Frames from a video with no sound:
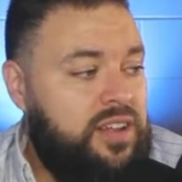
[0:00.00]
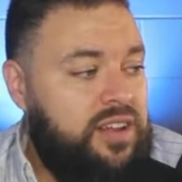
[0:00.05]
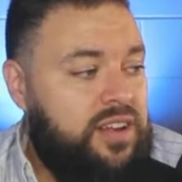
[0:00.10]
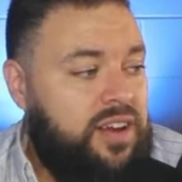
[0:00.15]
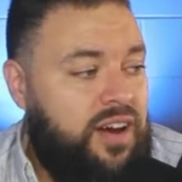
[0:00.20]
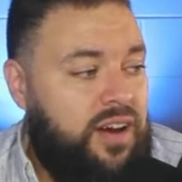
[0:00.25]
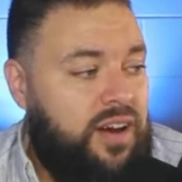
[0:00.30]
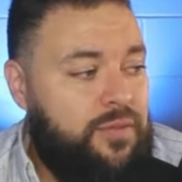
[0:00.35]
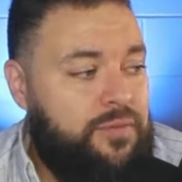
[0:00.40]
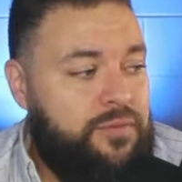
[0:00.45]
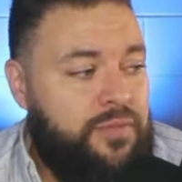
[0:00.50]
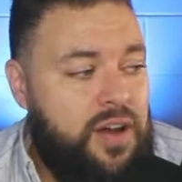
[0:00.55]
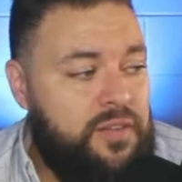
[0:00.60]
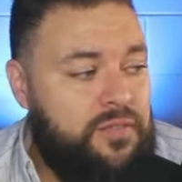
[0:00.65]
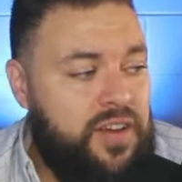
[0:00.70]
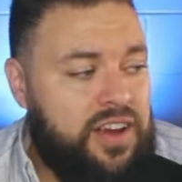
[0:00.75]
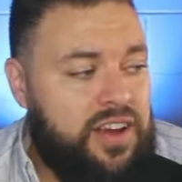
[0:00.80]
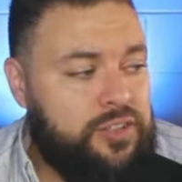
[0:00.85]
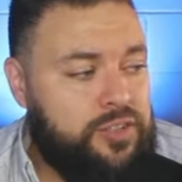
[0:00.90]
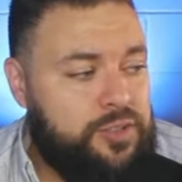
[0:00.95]
Uh,
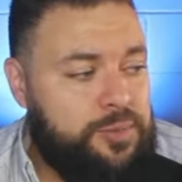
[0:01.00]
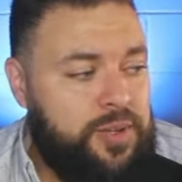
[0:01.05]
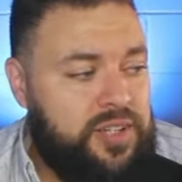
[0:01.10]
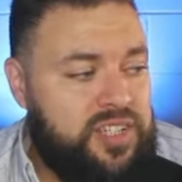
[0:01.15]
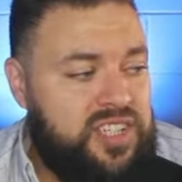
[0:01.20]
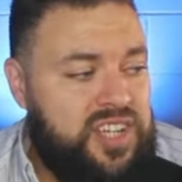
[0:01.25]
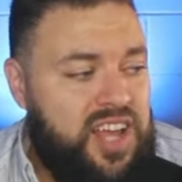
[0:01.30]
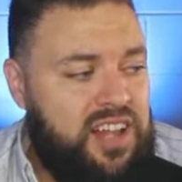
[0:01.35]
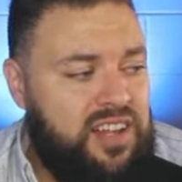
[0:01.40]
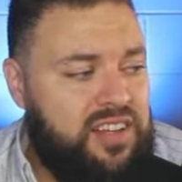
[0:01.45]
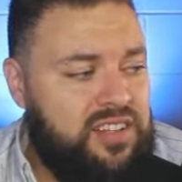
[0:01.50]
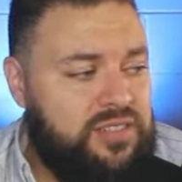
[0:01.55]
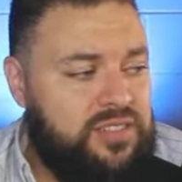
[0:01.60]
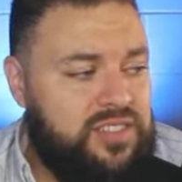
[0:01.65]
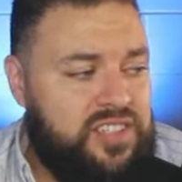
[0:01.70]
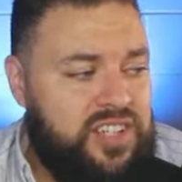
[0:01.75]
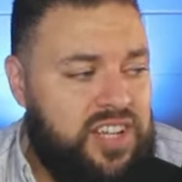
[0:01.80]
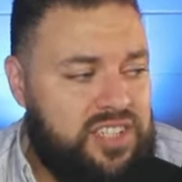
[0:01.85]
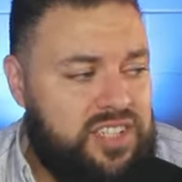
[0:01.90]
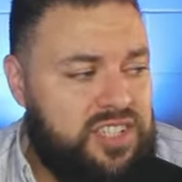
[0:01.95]
five factors plus talent.
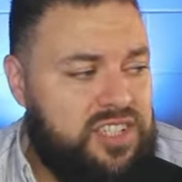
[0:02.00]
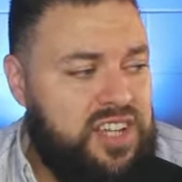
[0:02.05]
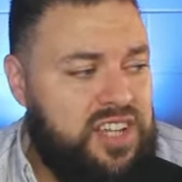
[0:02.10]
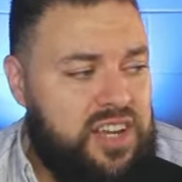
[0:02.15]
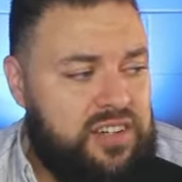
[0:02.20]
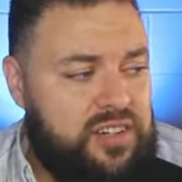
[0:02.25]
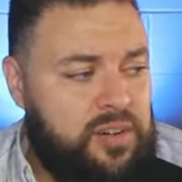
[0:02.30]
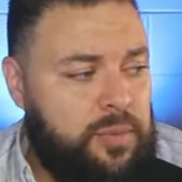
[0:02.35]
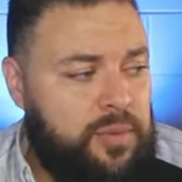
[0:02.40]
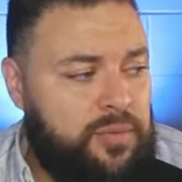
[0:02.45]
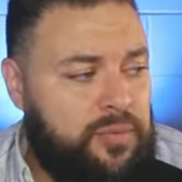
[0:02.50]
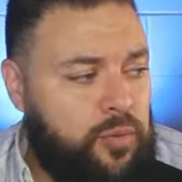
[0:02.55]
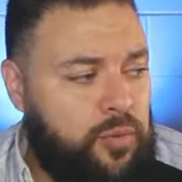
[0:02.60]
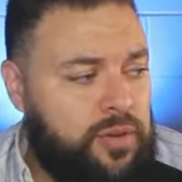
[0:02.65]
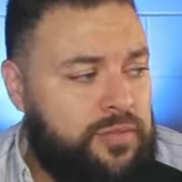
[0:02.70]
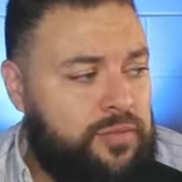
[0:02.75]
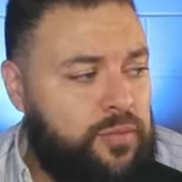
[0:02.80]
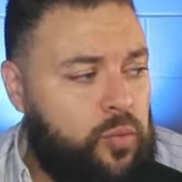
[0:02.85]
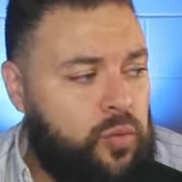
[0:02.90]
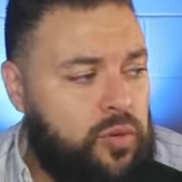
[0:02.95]
Texas Tech number
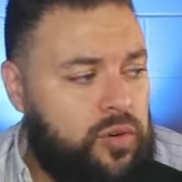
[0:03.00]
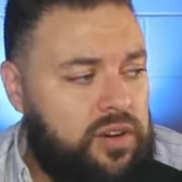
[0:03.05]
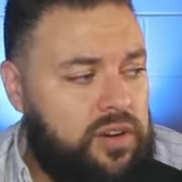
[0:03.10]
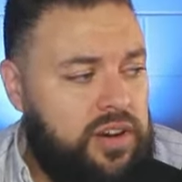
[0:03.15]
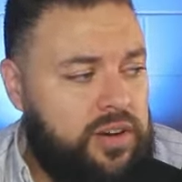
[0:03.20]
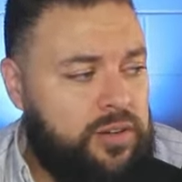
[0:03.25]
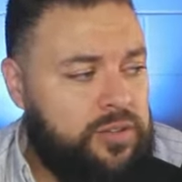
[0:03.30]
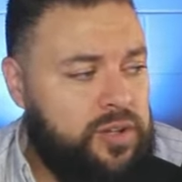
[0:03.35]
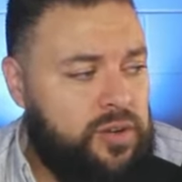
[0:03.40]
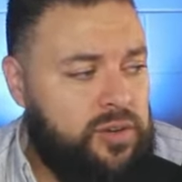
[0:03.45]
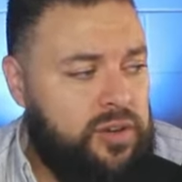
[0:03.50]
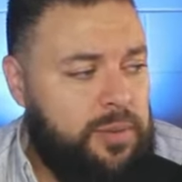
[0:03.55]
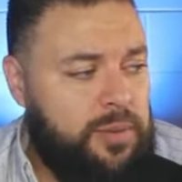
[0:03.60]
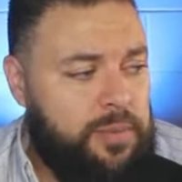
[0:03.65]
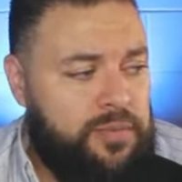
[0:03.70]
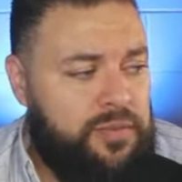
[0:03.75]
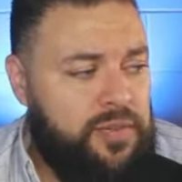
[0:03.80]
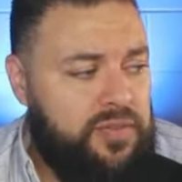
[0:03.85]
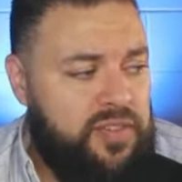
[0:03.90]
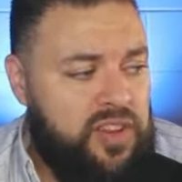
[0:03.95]
44, Arizona
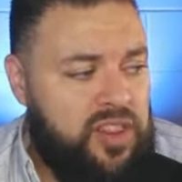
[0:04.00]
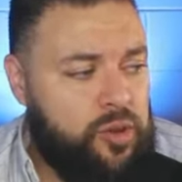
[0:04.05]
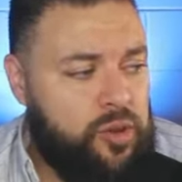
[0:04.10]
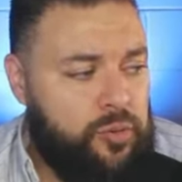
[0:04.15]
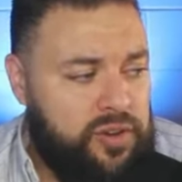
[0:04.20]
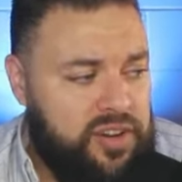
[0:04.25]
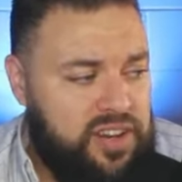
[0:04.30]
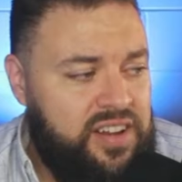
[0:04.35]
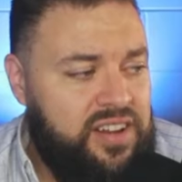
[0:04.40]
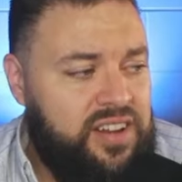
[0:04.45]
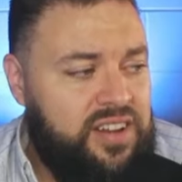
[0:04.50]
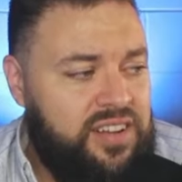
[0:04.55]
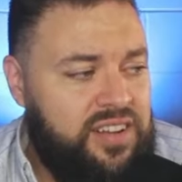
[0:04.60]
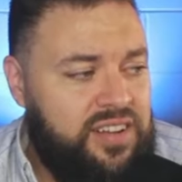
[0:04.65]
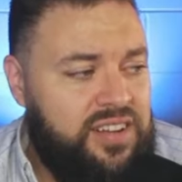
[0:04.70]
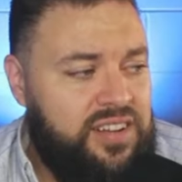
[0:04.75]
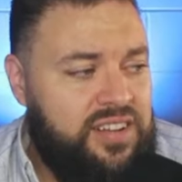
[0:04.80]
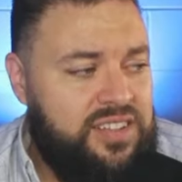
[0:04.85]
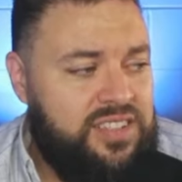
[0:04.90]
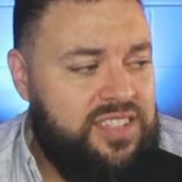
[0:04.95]
number 53.
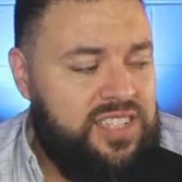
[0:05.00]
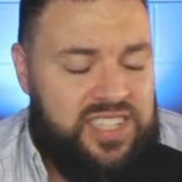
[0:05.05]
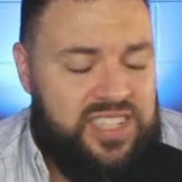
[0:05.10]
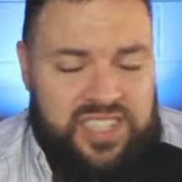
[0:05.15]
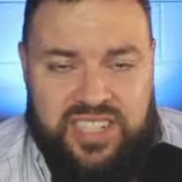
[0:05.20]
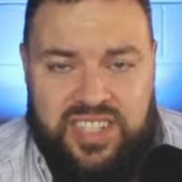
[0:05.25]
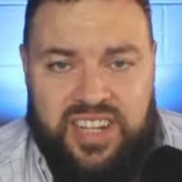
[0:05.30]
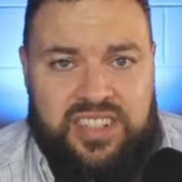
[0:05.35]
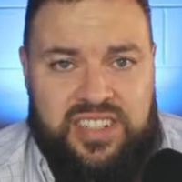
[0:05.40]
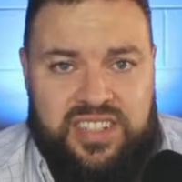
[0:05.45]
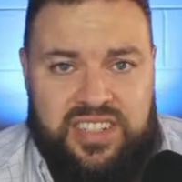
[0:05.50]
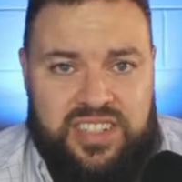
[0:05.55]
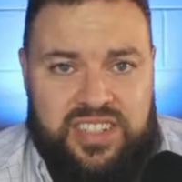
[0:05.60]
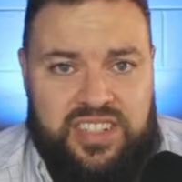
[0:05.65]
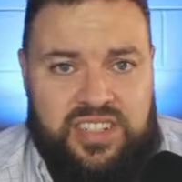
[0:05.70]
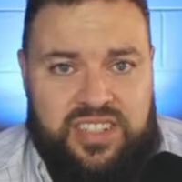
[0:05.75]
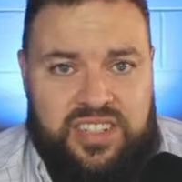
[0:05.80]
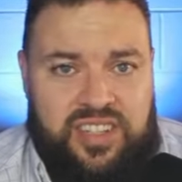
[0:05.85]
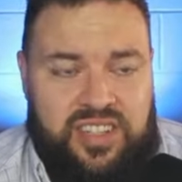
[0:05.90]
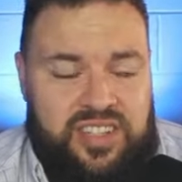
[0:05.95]
Texas Tech
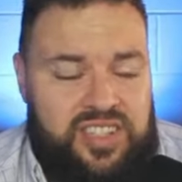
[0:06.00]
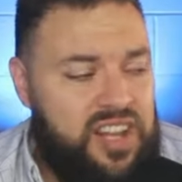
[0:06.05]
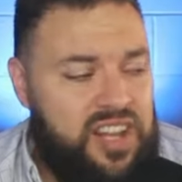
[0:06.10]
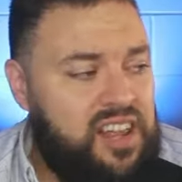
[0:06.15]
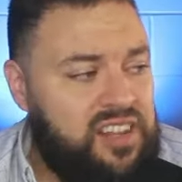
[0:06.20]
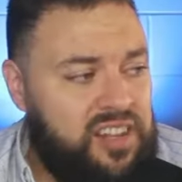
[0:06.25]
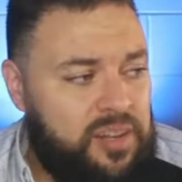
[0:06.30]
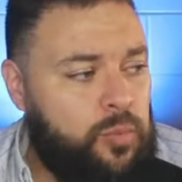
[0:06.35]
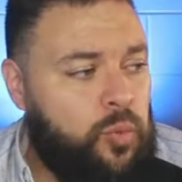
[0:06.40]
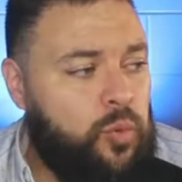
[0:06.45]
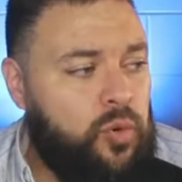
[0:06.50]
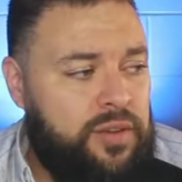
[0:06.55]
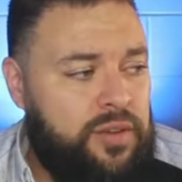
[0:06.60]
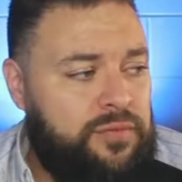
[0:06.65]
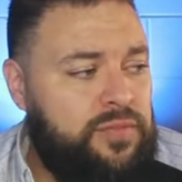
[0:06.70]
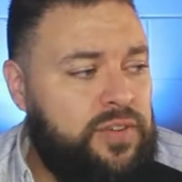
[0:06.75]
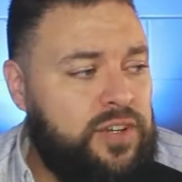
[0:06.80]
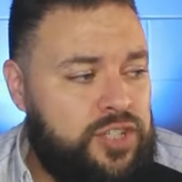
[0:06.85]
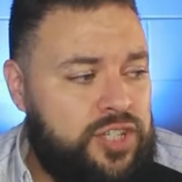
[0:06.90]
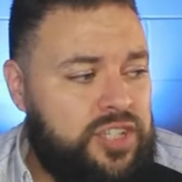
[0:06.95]
is the slightly more
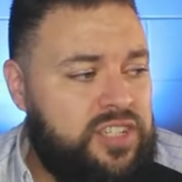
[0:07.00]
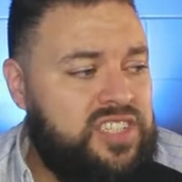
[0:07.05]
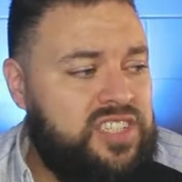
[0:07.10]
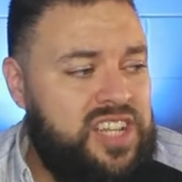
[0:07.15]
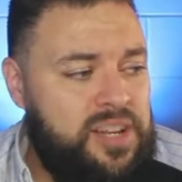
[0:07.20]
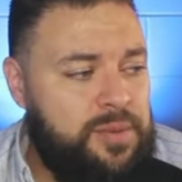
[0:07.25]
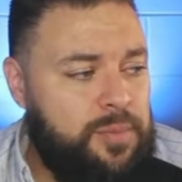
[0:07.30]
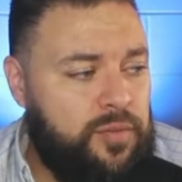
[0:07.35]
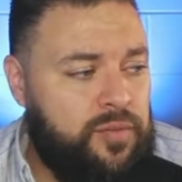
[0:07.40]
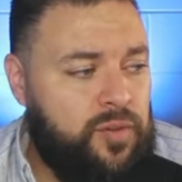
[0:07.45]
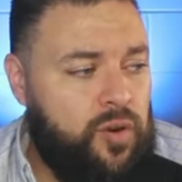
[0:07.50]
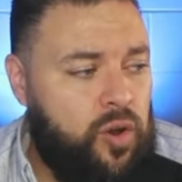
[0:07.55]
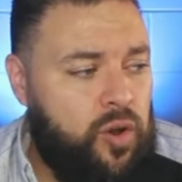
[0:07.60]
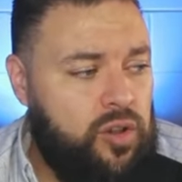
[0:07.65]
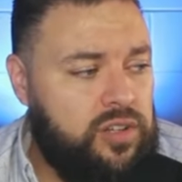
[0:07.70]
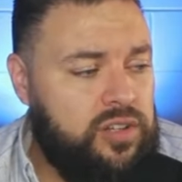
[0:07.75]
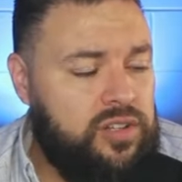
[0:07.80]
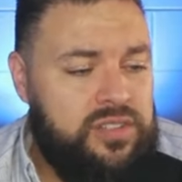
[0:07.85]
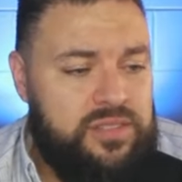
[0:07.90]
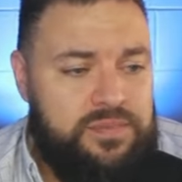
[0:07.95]
efficient team
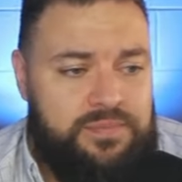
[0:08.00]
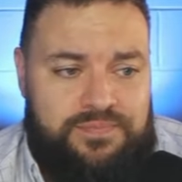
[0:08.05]
overall.